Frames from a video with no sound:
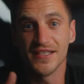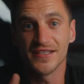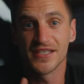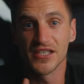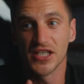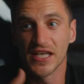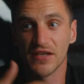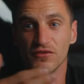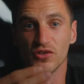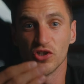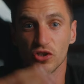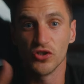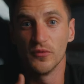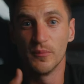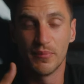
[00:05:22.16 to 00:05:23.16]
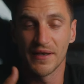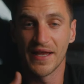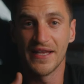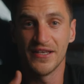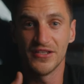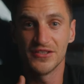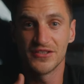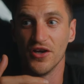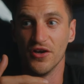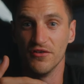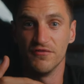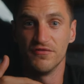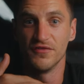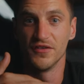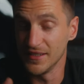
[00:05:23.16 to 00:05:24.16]
it's gonna give you a good blend
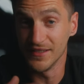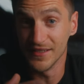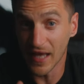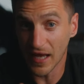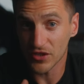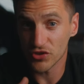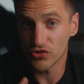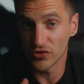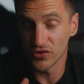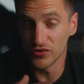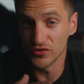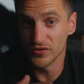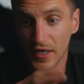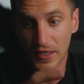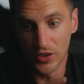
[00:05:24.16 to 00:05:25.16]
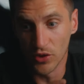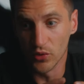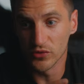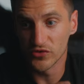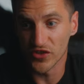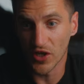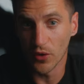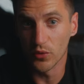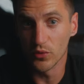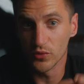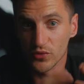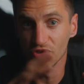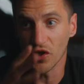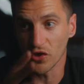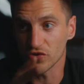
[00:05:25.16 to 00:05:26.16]
of being natural and also
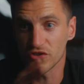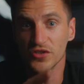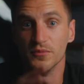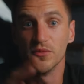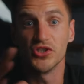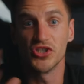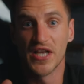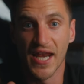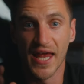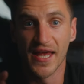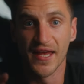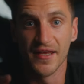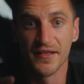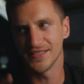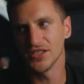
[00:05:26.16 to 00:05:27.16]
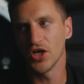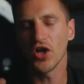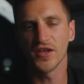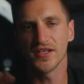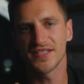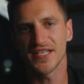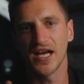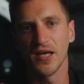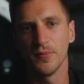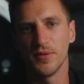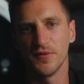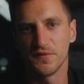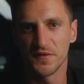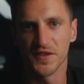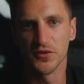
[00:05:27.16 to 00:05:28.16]
not too much glare. It's not the type
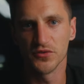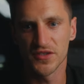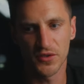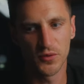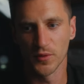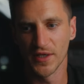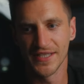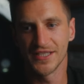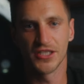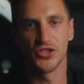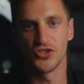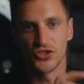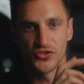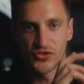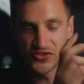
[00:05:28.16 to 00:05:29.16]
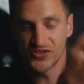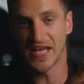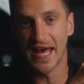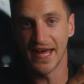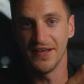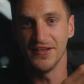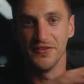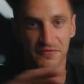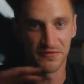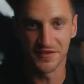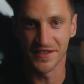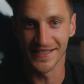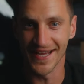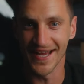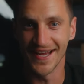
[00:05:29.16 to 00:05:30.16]
of filter where you can just set and
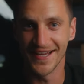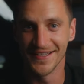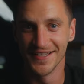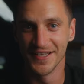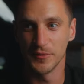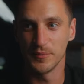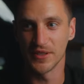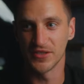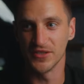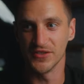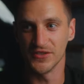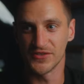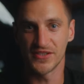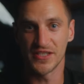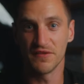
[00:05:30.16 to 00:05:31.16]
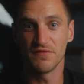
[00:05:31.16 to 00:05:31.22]
forget because